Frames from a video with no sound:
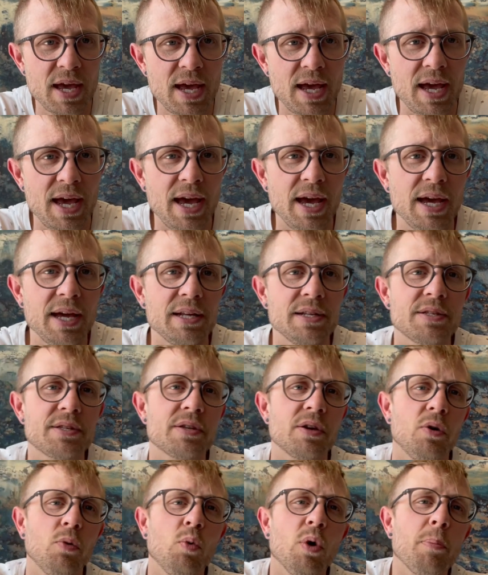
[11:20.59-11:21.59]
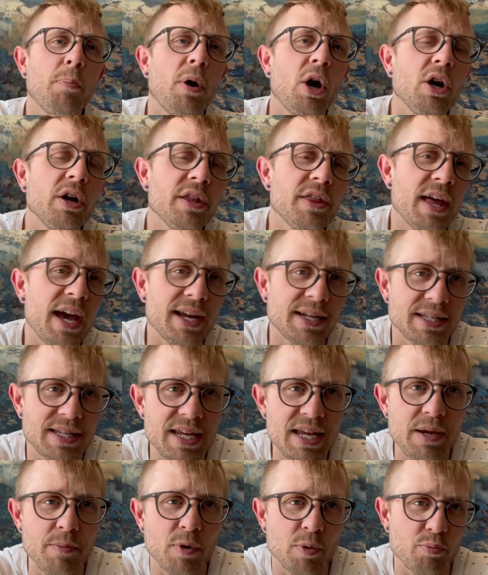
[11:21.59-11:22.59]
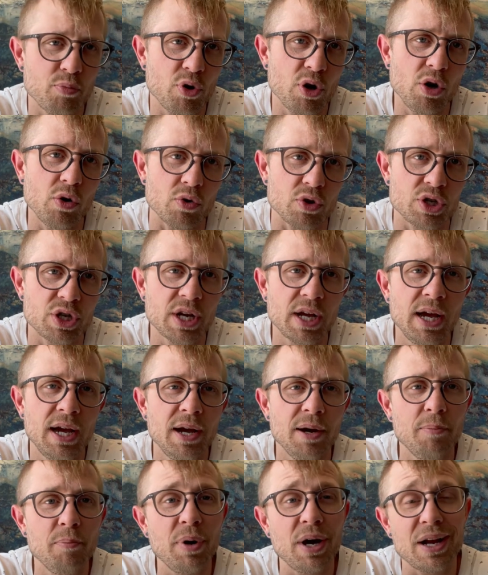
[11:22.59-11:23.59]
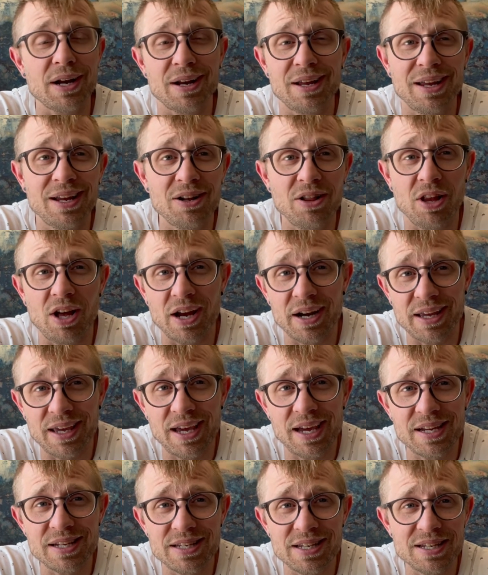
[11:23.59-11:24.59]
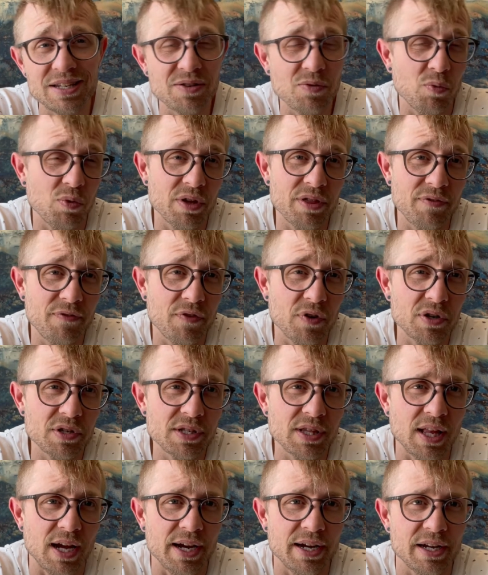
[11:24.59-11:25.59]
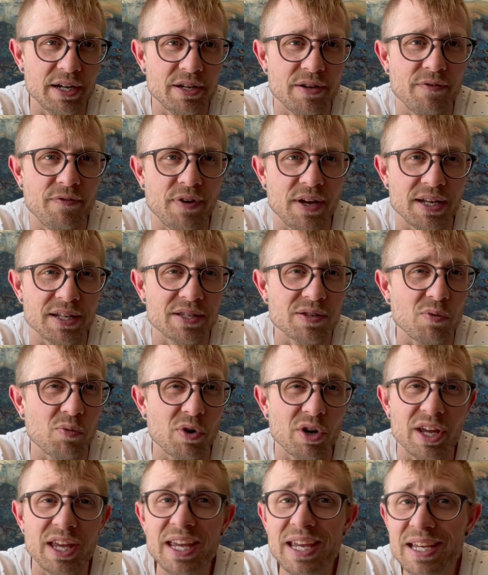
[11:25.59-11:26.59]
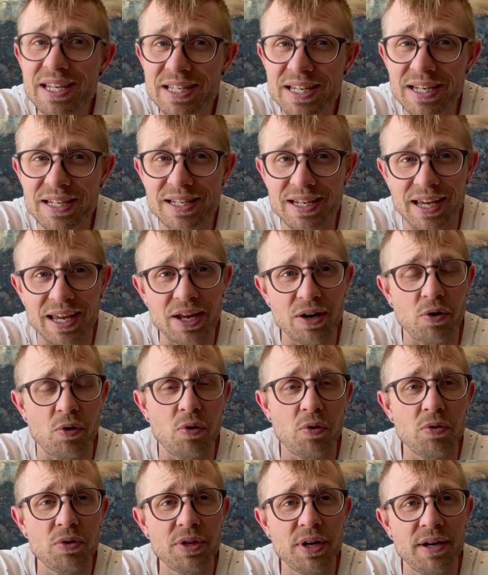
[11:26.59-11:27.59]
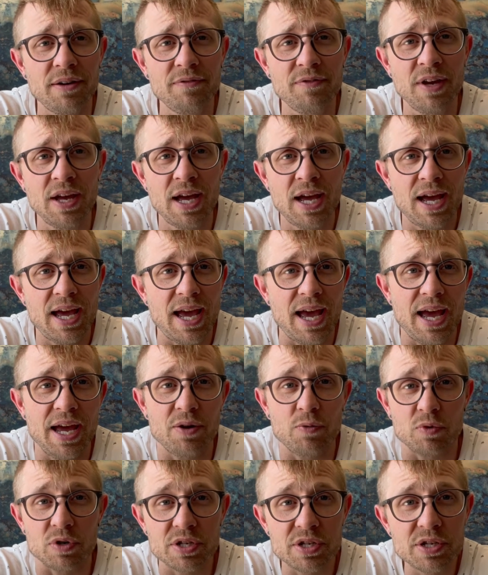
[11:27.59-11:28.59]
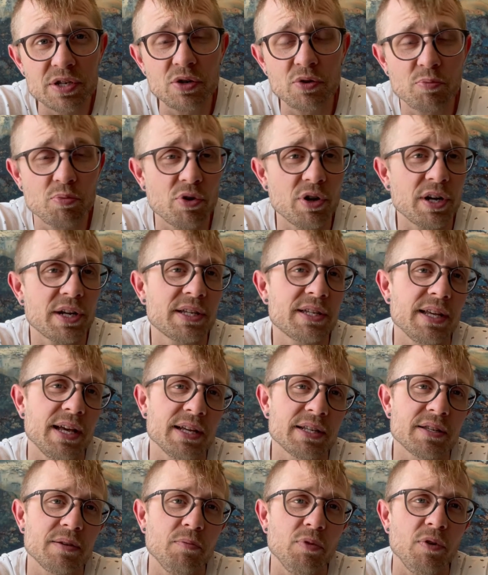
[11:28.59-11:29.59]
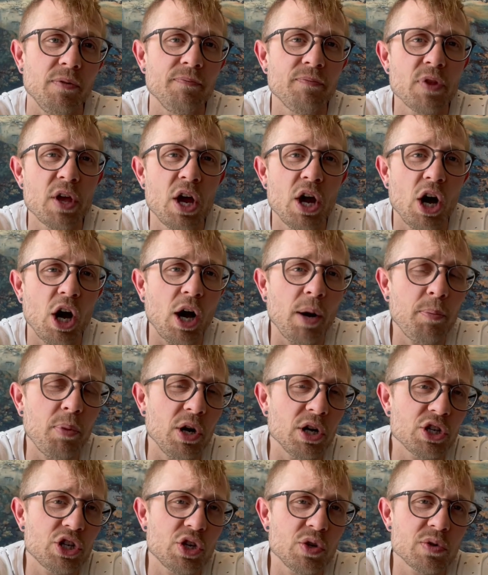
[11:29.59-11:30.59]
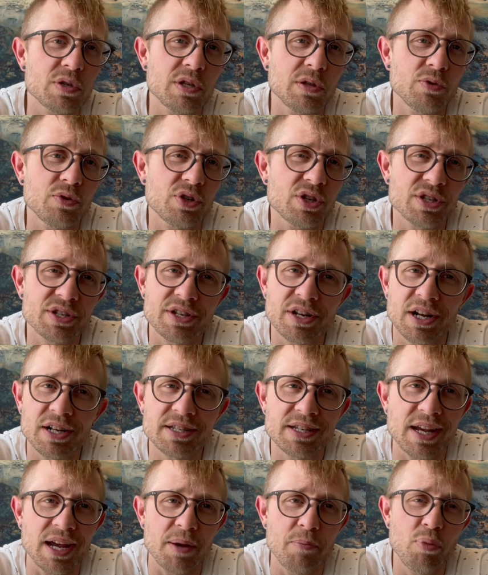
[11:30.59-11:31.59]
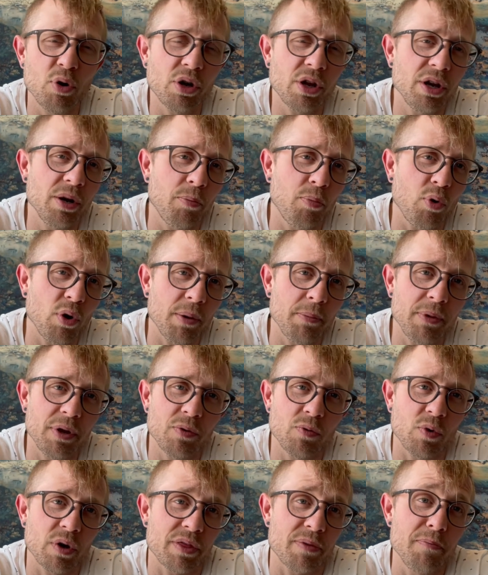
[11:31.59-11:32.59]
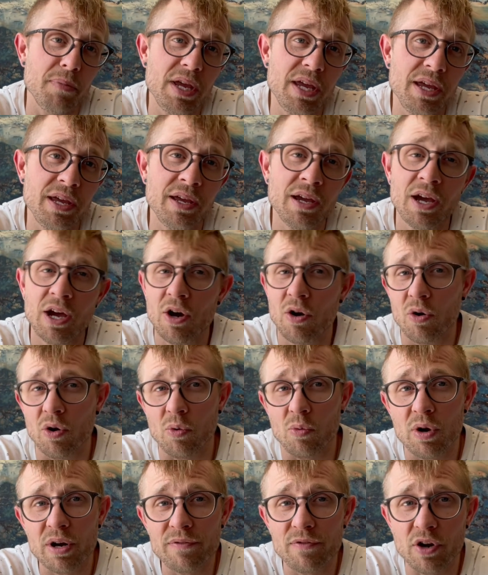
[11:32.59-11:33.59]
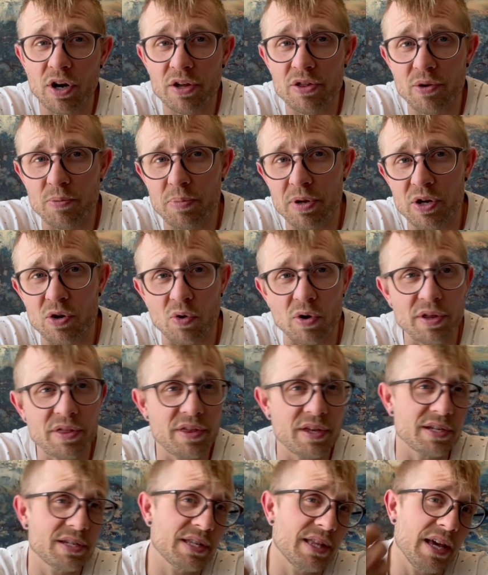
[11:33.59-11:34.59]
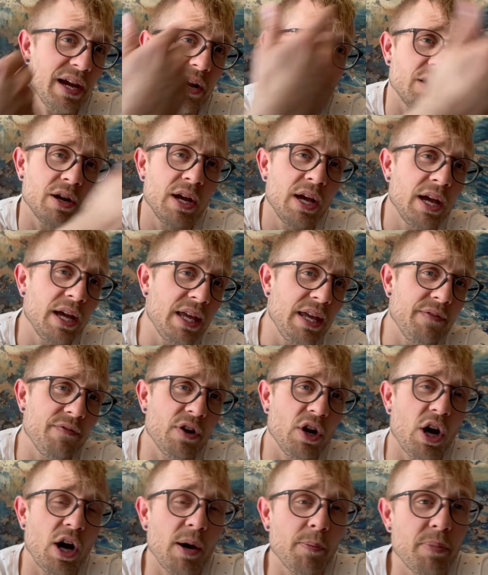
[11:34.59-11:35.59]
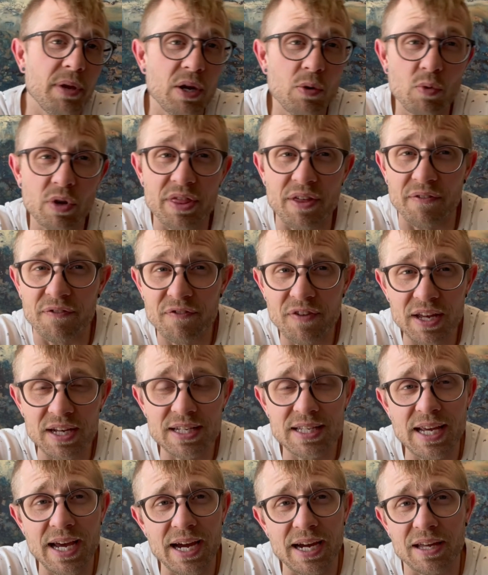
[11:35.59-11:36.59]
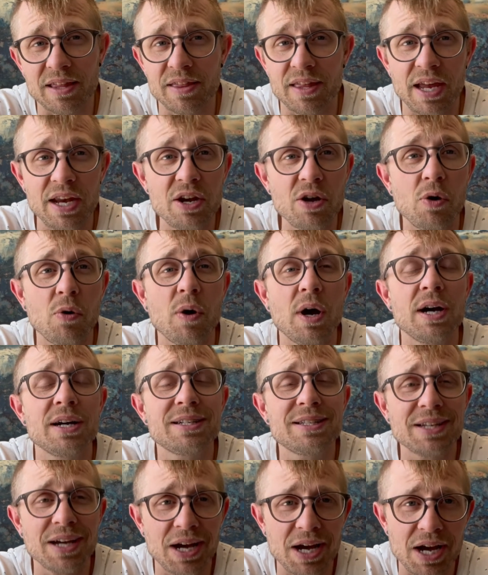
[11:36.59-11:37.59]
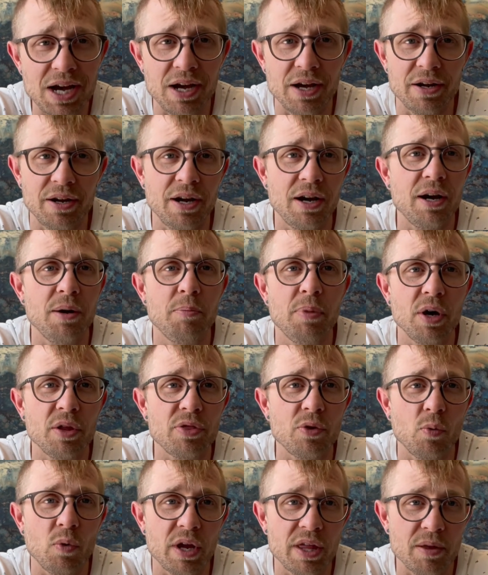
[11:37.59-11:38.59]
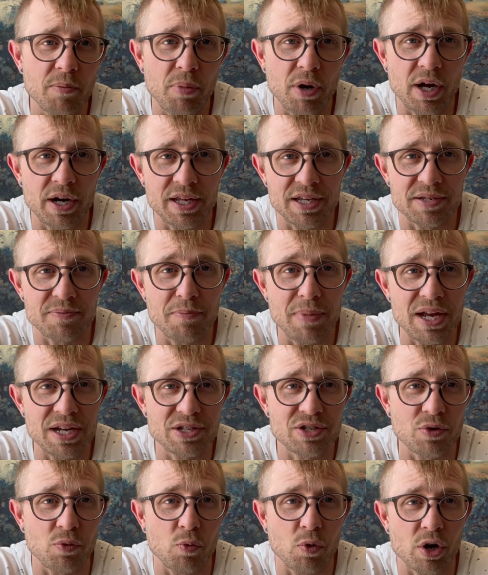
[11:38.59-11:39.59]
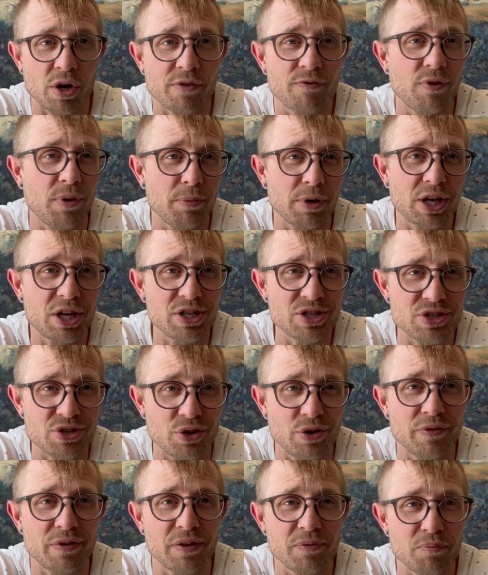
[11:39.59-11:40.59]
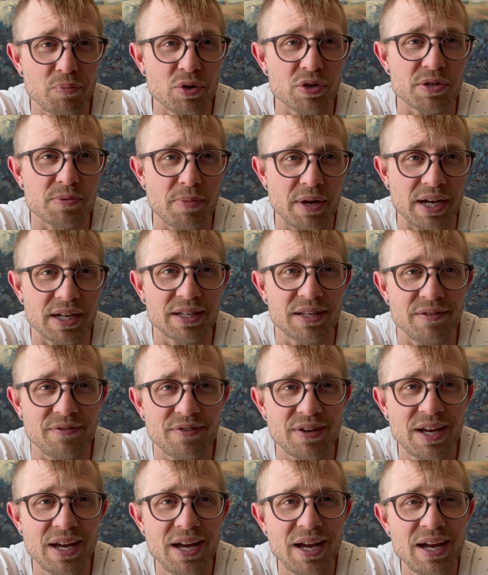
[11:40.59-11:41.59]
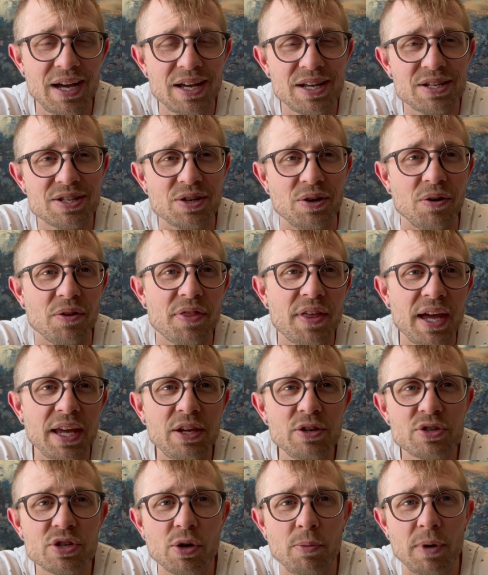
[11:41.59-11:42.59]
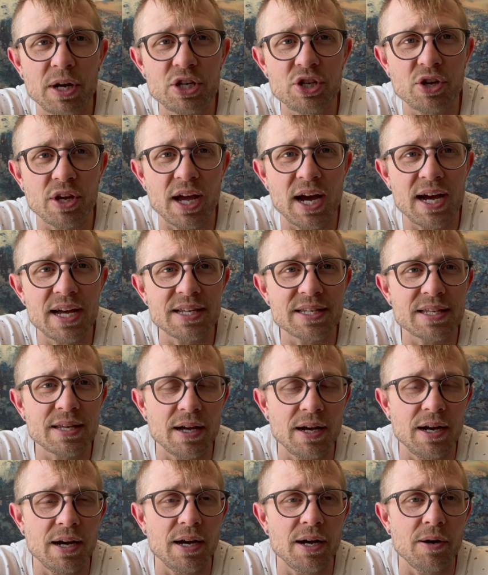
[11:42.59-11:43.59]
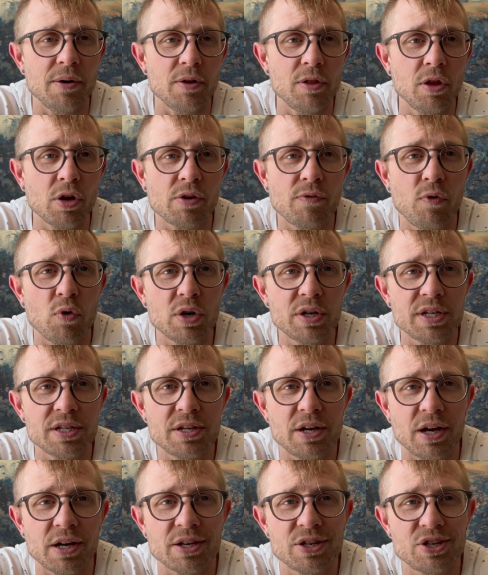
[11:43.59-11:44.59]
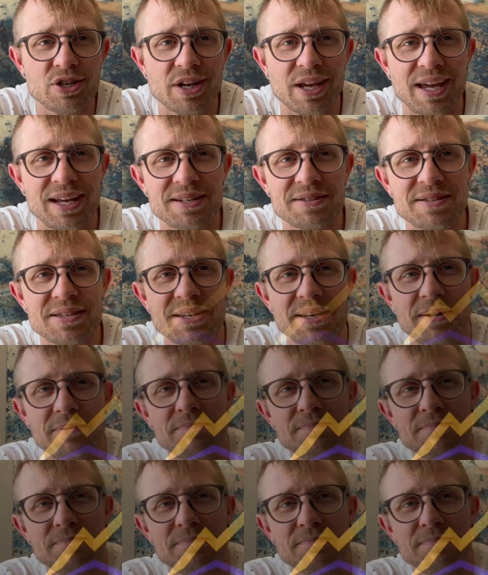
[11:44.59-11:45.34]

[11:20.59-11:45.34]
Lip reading: And so we're part of that team approach. But in a lot of cases, we're the first line of defense. We're easy to get a hold of, and we're super accessible. Hop on shoesolutions.ca, book an appointment with me or one of our other pedorthists there. Even hop in with a fit tech. They know a ton about the way the body's meant to work from a conservative perspective. So thank you so much, you guys. Look forward to talking to you again. See ya.